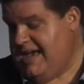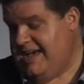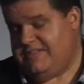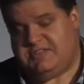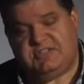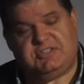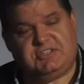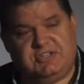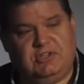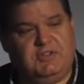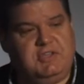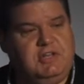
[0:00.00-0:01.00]
And this is
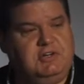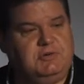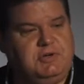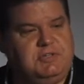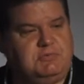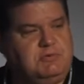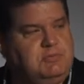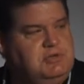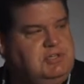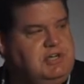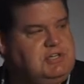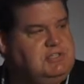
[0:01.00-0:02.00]
still on the increase, with
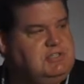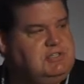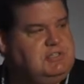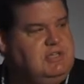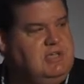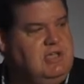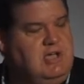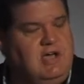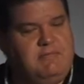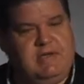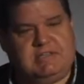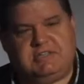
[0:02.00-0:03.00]
projections
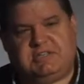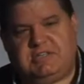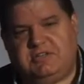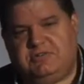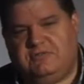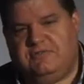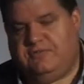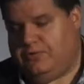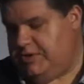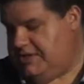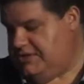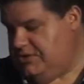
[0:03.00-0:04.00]
about
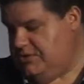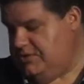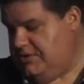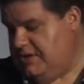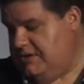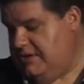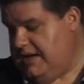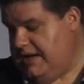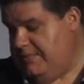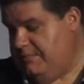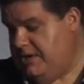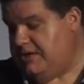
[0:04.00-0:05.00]
642
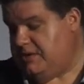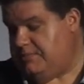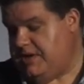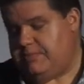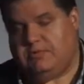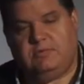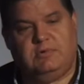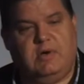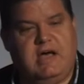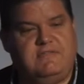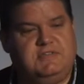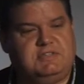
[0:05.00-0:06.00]
million people will
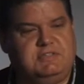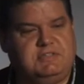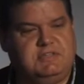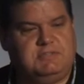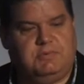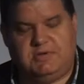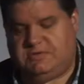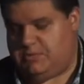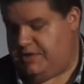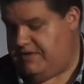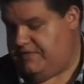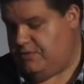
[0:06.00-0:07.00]
have this disease by
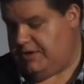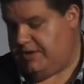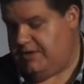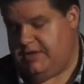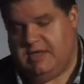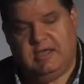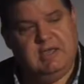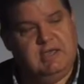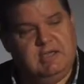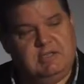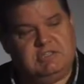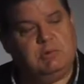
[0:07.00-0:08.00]
2040.
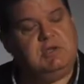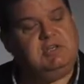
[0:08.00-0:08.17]
So